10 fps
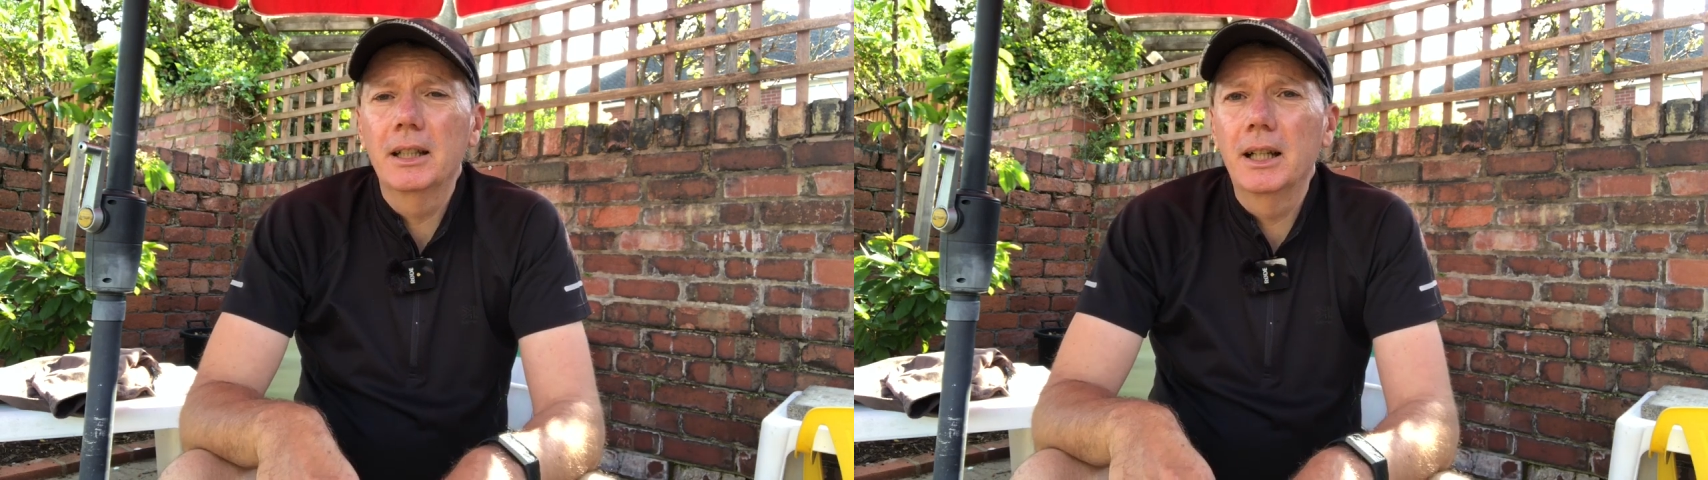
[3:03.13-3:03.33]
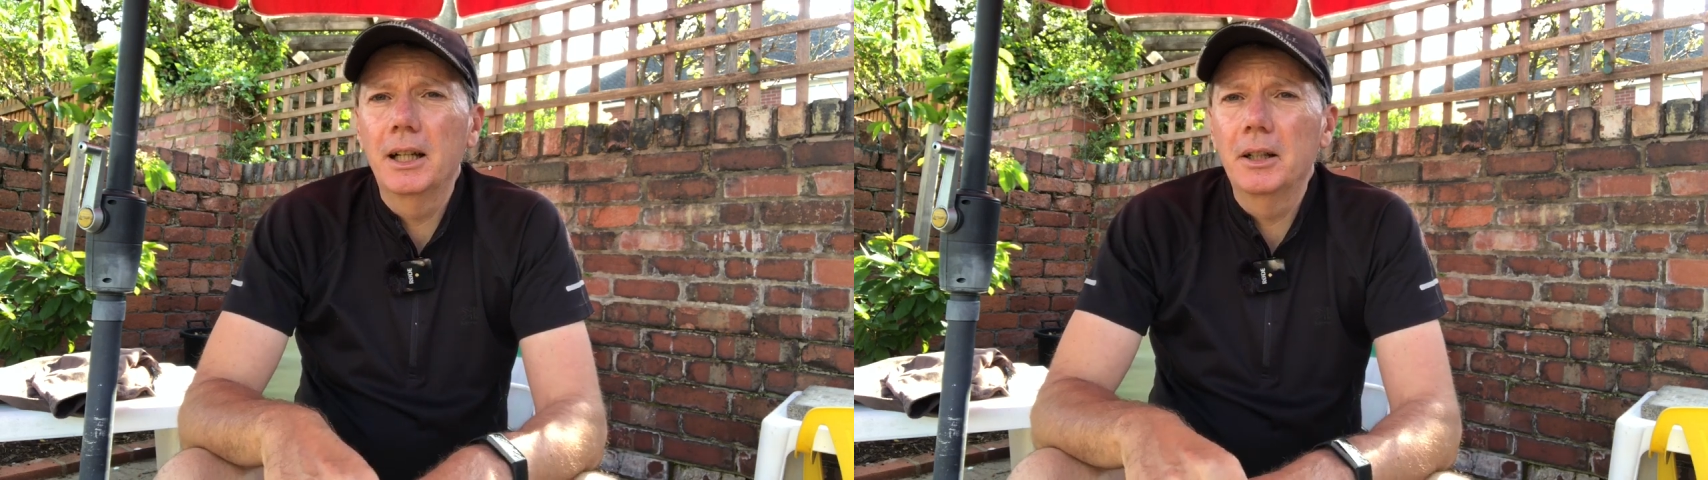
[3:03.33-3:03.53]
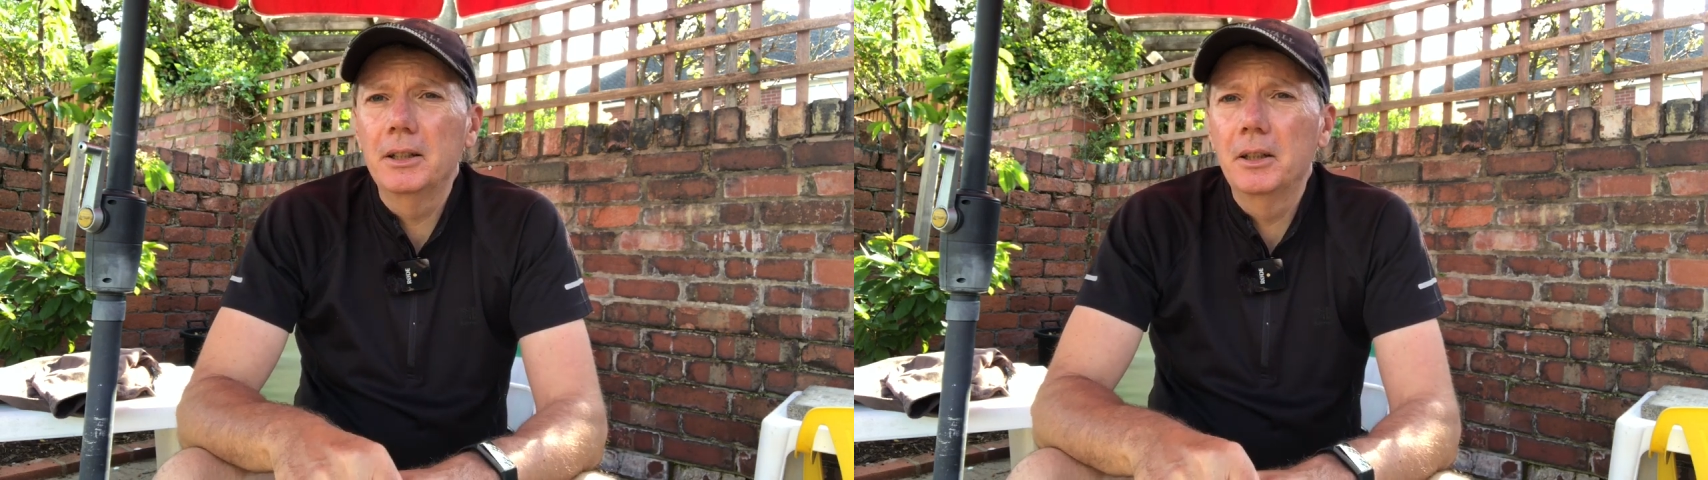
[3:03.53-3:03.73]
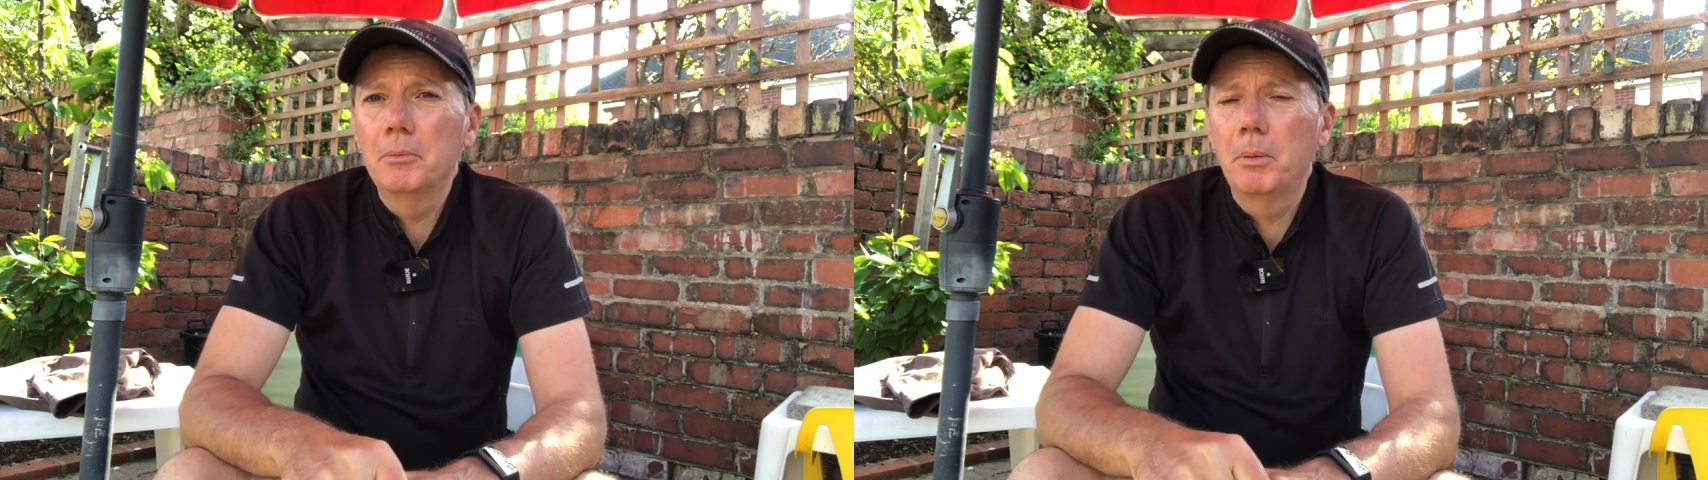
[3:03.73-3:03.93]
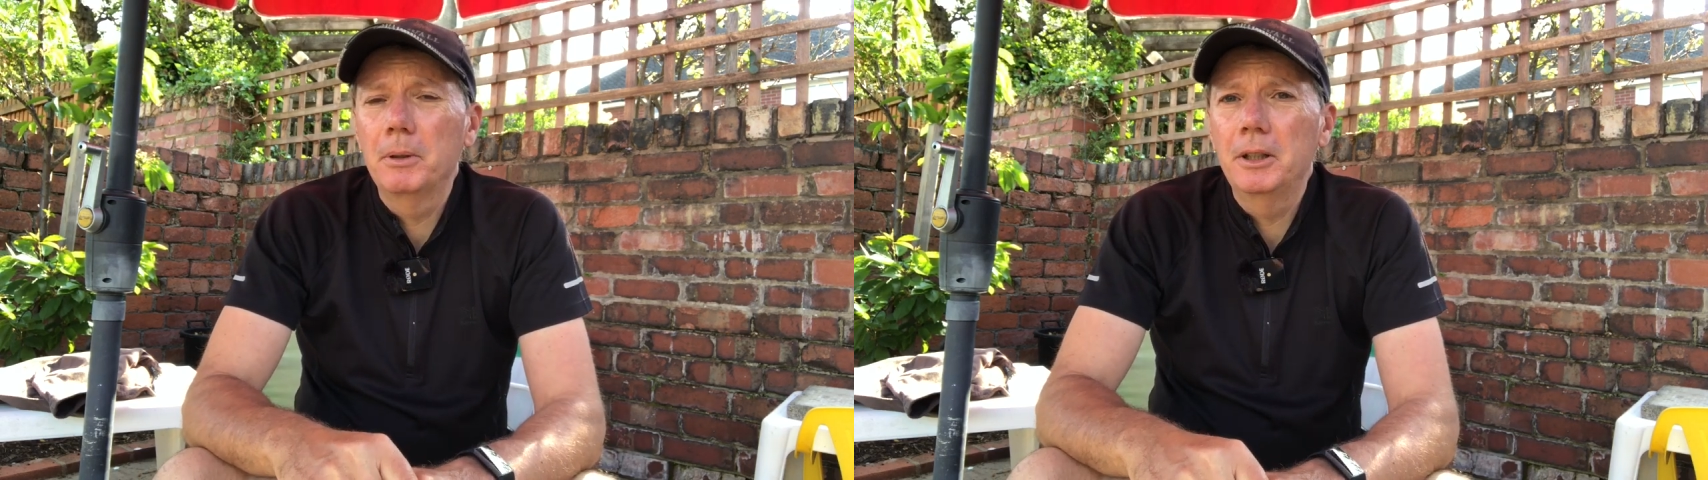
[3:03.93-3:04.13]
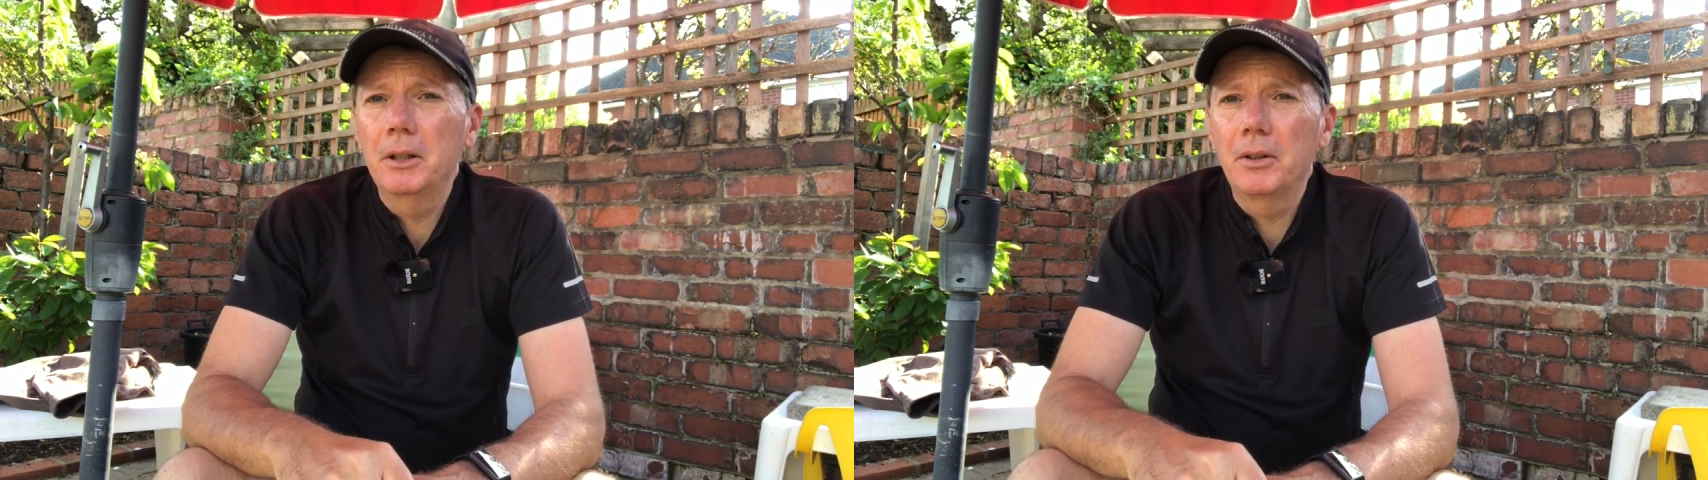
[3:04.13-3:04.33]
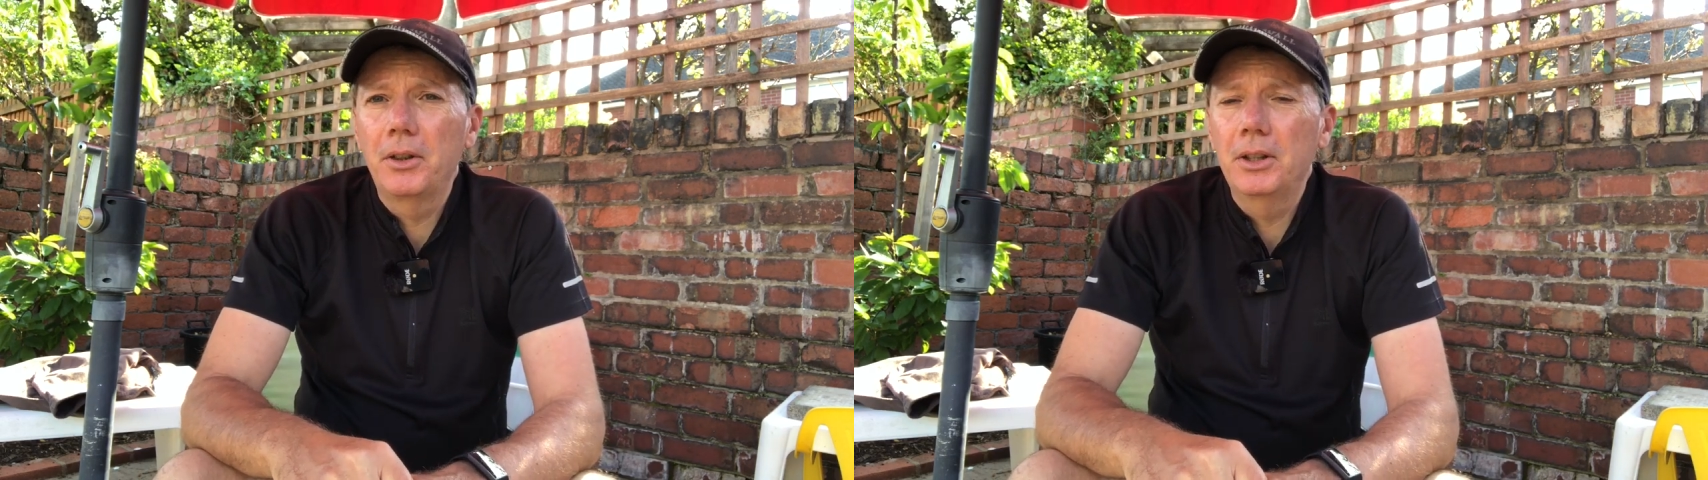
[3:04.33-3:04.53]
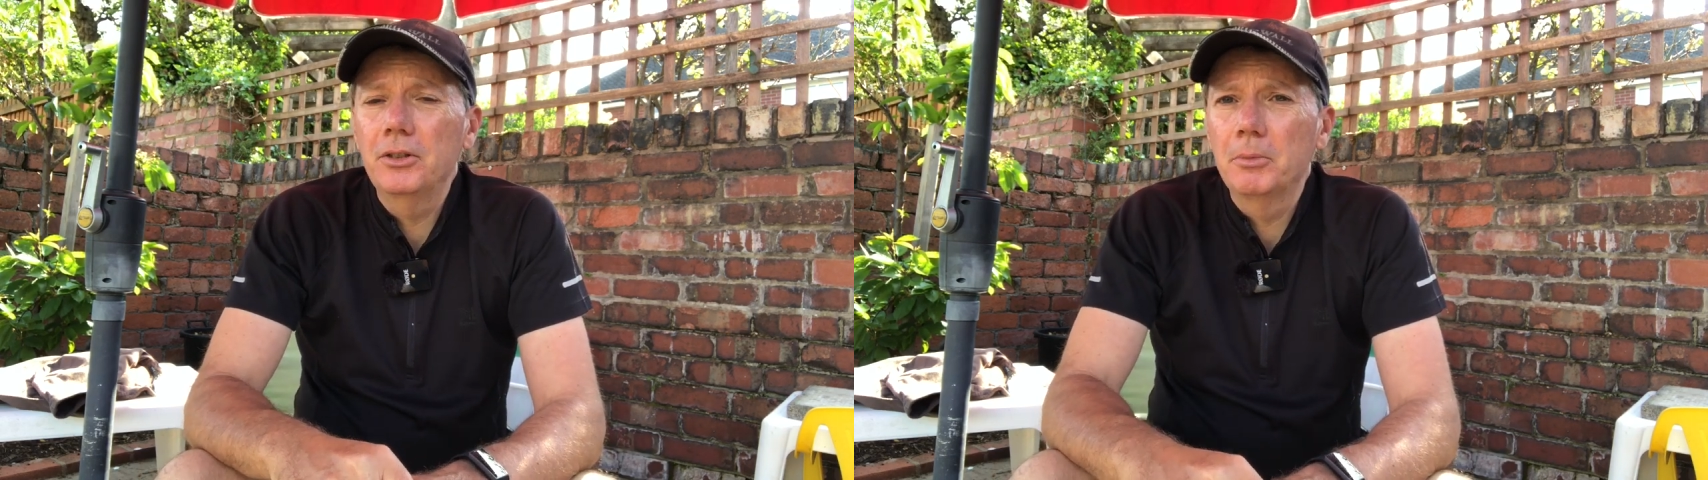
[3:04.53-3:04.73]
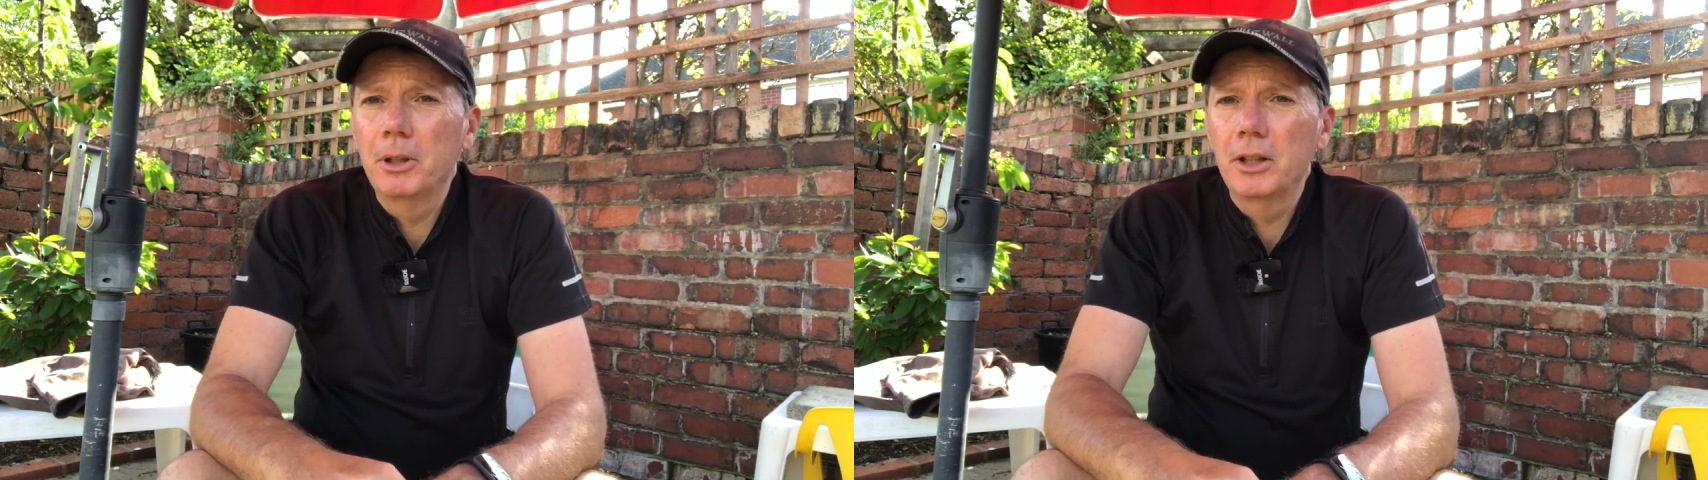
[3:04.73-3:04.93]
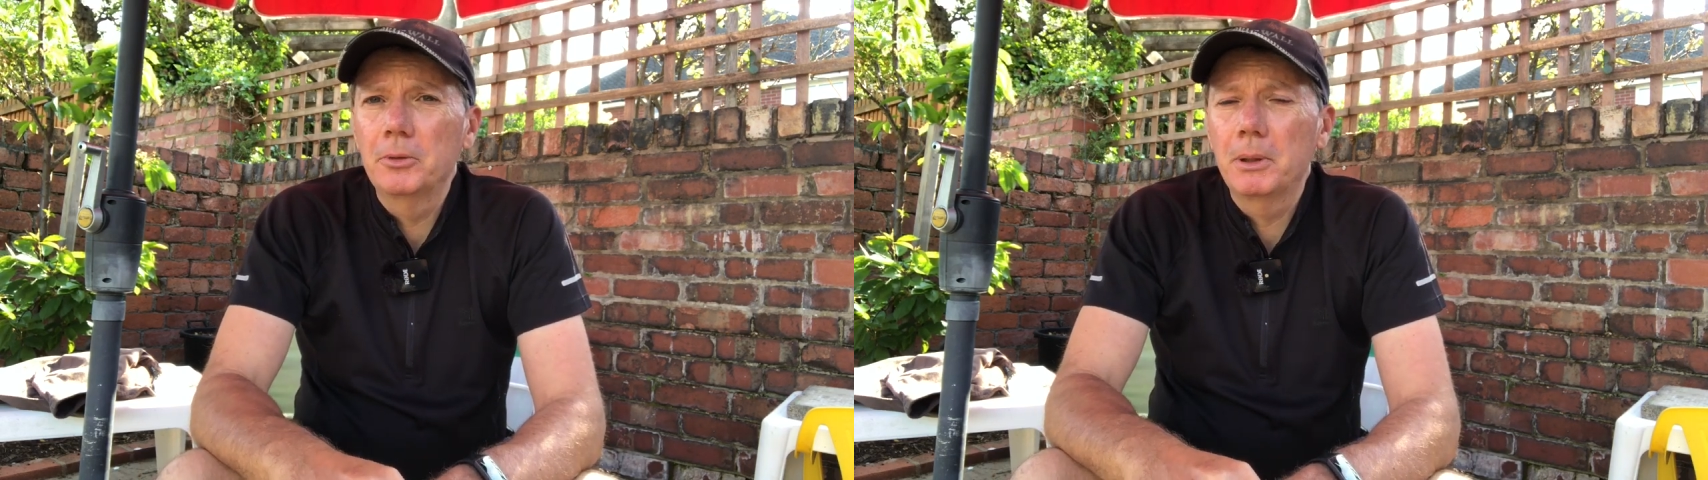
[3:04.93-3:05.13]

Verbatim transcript: and probably thin some of those